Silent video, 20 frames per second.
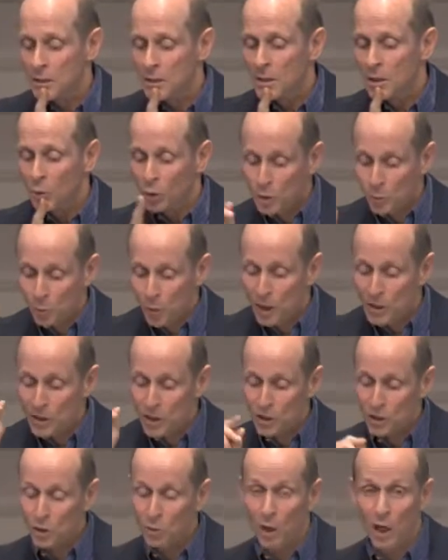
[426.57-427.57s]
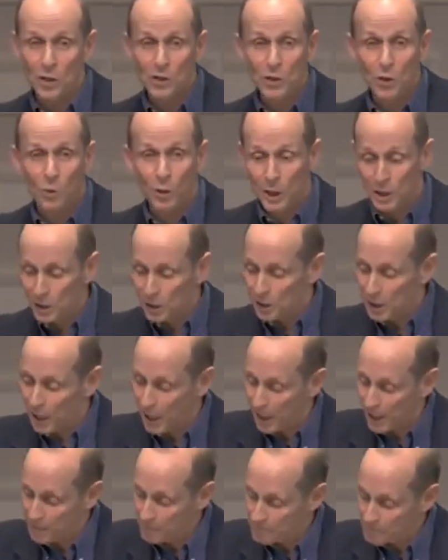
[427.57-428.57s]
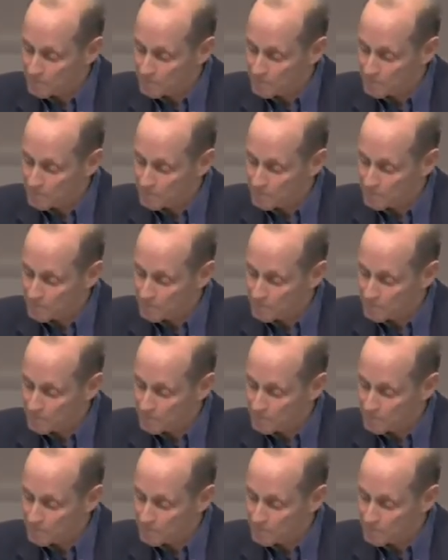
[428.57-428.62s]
Which brings us to our story today.